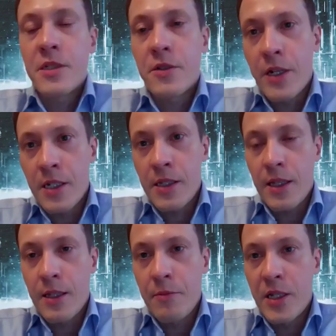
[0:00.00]
stressing that
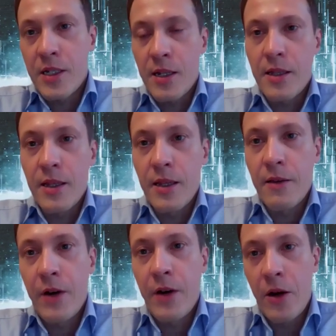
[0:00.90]
basically the
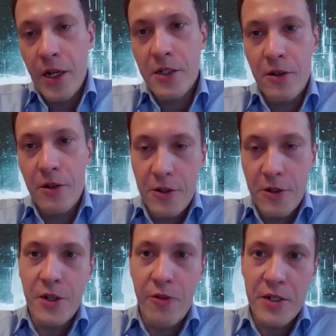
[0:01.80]
foundation
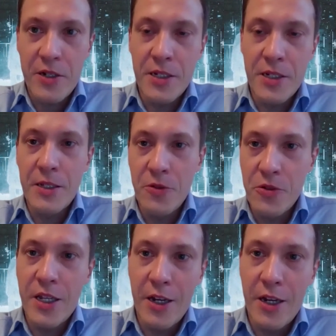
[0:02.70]
consideration is the
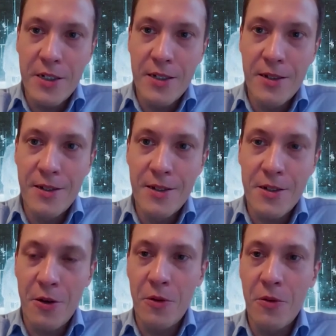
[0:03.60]
used energy.
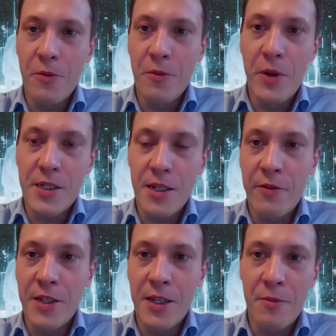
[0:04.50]
So basically
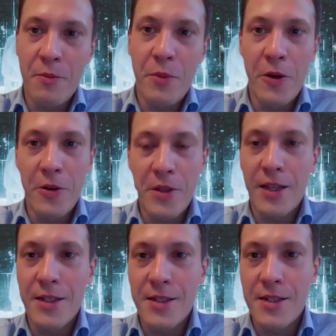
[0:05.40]
everything beyond
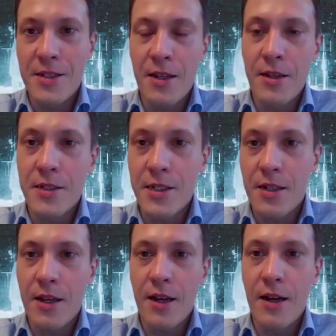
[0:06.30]
that is just
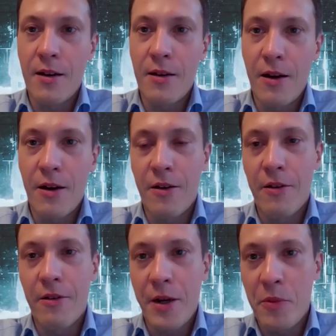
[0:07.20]
like a
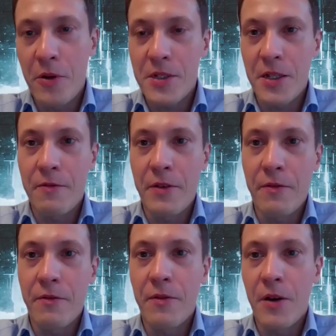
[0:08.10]
ripples if
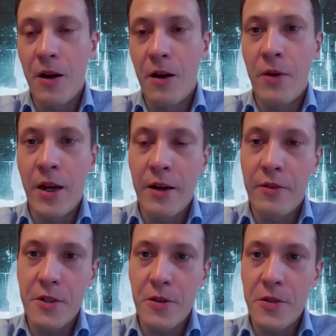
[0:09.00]
one
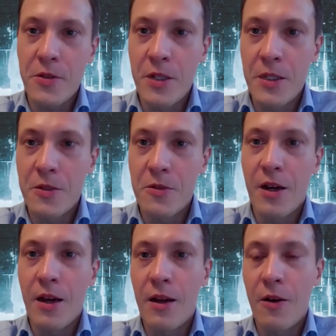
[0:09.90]
resorts into
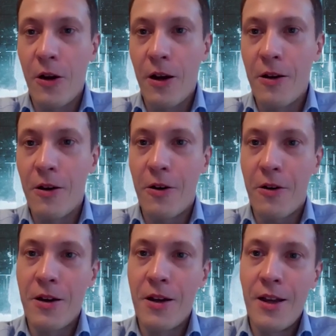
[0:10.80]
oil or